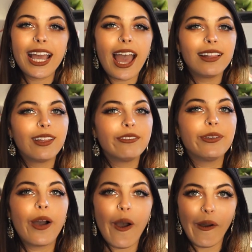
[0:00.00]
I love
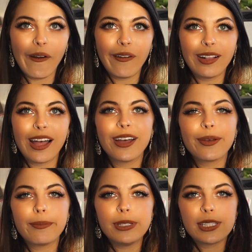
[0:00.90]
you all.
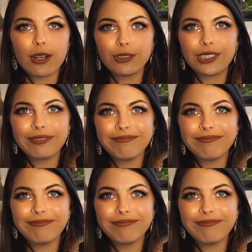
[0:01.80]
Peace out.